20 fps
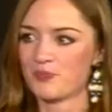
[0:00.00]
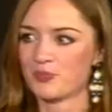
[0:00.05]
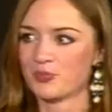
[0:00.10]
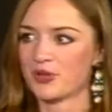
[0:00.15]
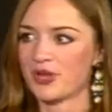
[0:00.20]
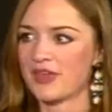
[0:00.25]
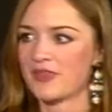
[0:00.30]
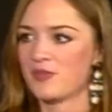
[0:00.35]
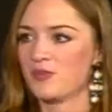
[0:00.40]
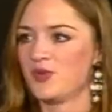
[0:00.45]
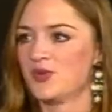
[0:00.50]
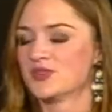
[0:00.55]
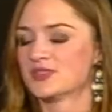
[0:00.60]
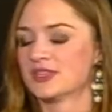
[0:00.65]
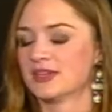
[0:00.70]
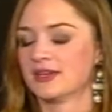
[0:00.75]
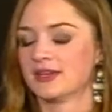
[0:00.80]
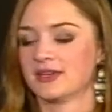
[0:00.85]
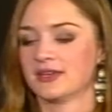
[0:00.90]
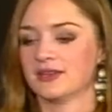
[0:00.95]
playing the
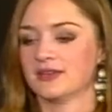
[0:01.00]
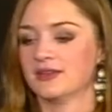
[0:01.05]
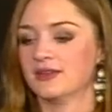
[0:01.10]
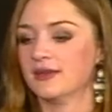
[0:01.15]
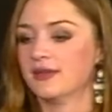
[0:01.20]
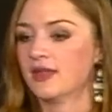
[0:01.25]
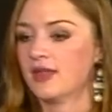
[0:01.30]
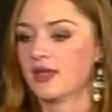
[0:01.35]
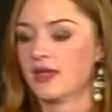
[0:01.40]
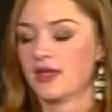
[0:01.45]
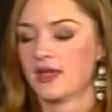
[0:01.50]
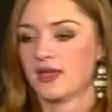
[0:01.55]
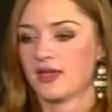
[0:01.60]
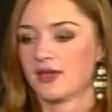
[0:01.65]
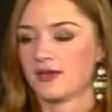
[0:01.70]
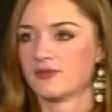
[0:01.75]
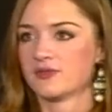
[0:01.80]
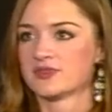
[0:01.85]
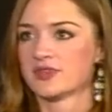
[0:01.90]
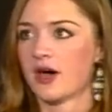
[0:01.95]
music and
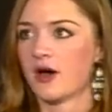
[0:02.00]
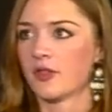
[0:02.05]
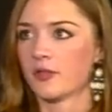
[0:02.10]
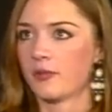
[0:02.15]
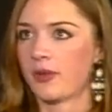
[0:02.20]
it was all